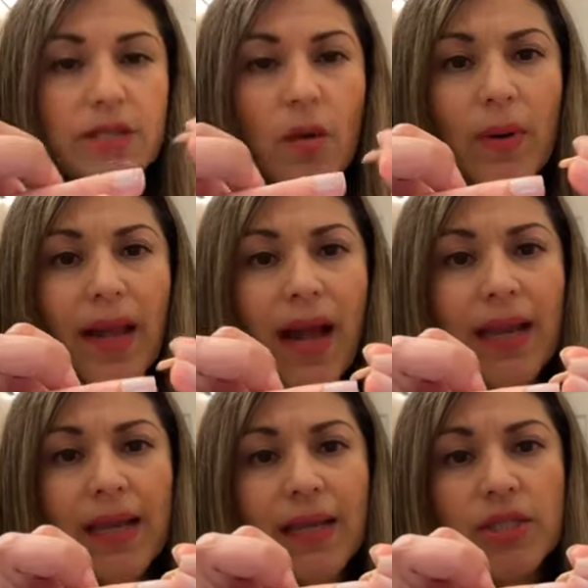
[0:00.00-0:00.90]
So what
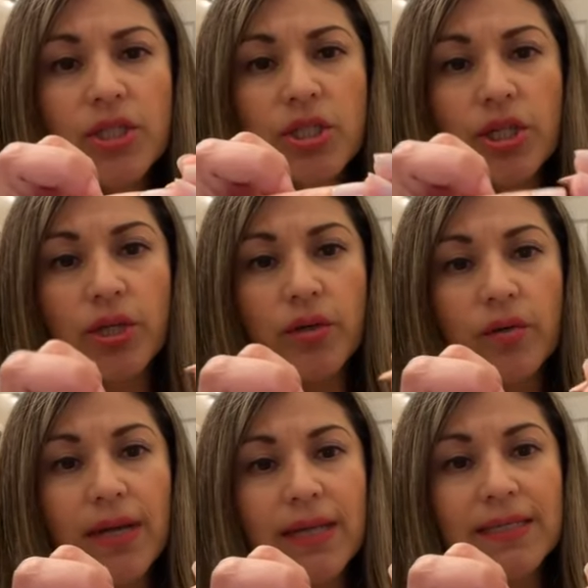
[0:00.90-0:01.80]
I
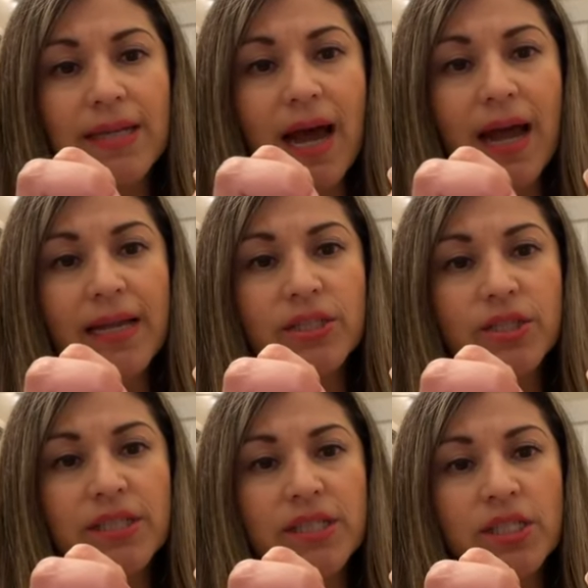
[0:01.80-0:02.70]
do is I
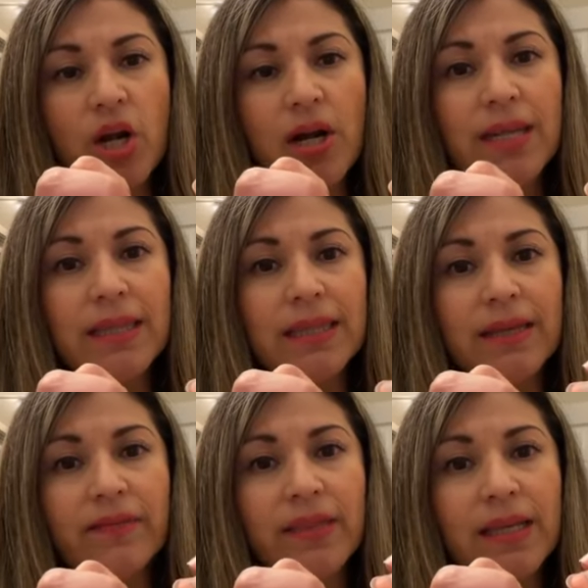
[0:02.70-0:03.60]
just start
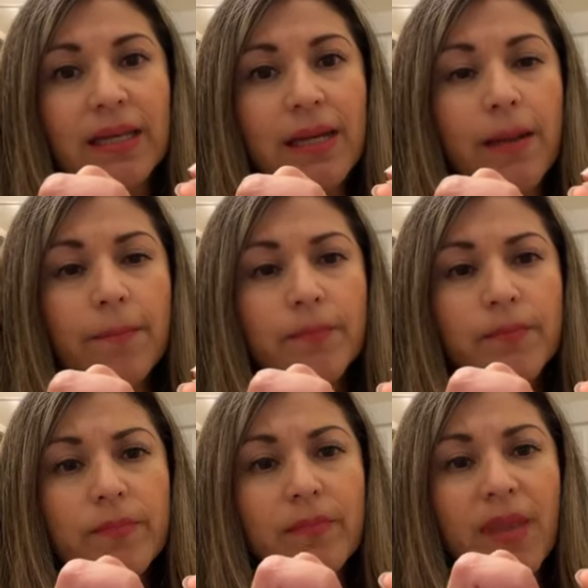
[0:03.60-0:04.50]
lifting
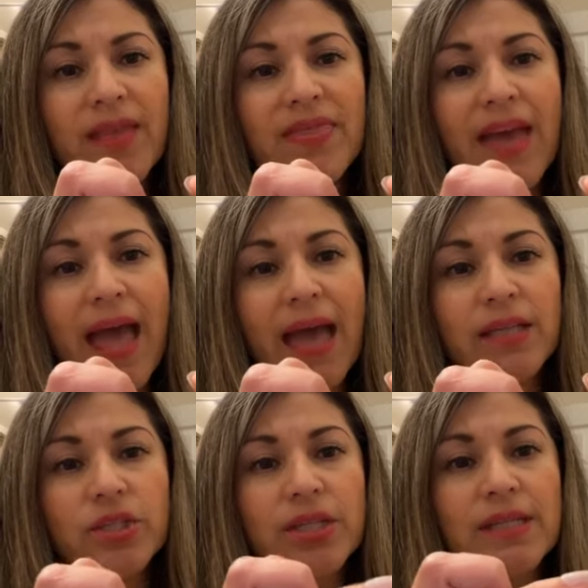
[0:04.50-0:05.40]
the
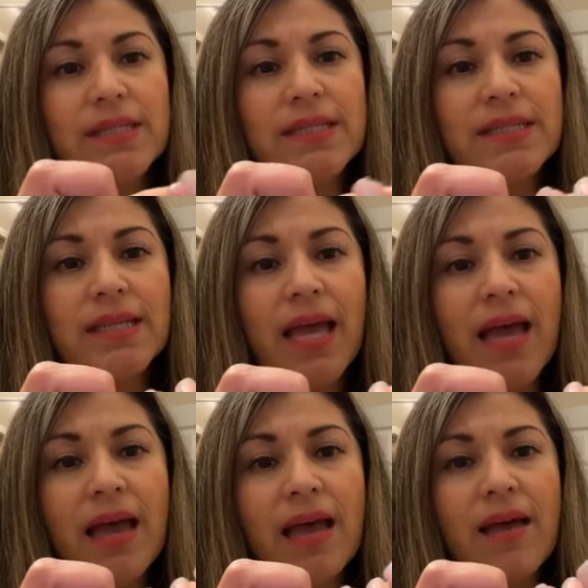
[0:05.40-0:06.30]
edges
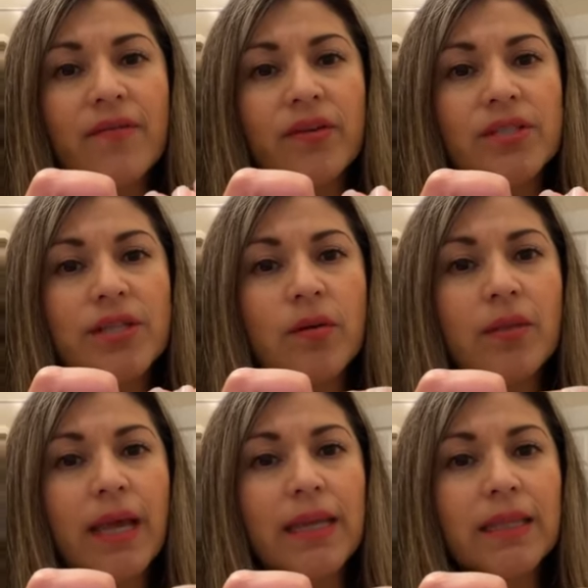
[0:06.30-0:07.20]
ever so
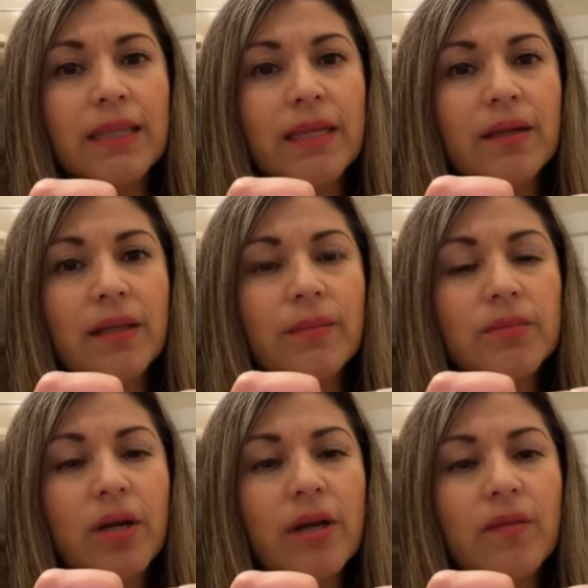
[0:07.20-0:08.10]
lightly. Here, I'm
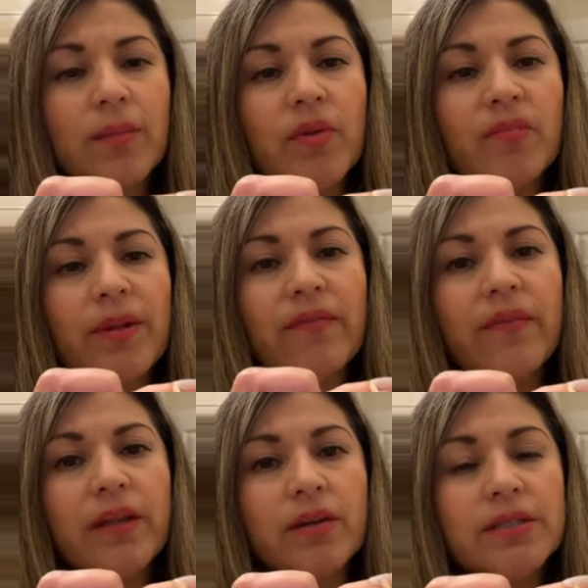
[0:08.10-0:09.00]
trying to remove my
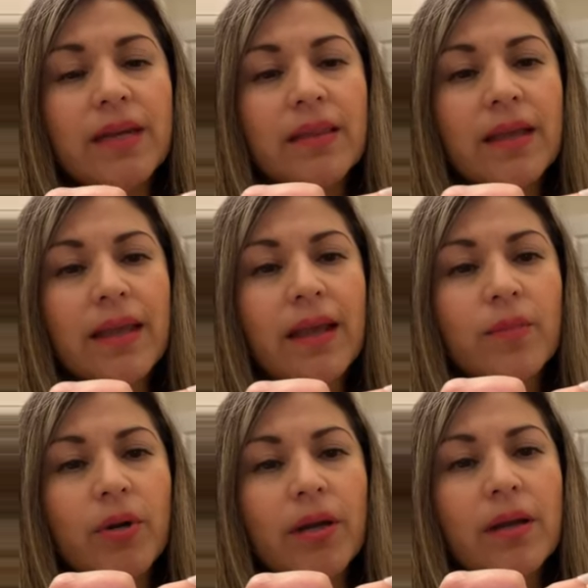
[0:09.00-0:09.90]
fingers out of the
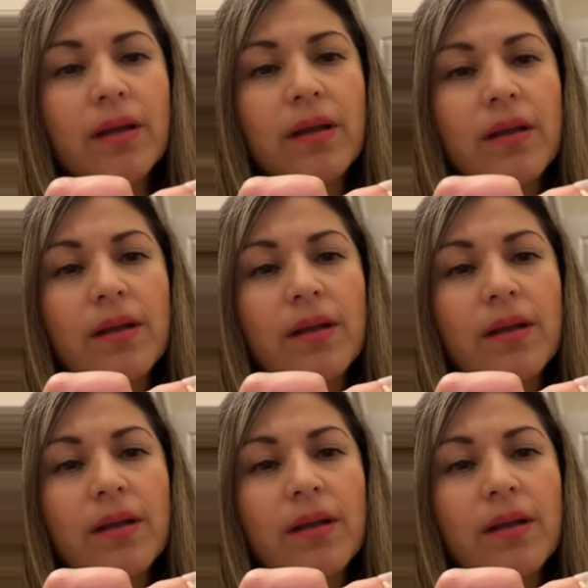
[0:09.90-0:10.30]
camera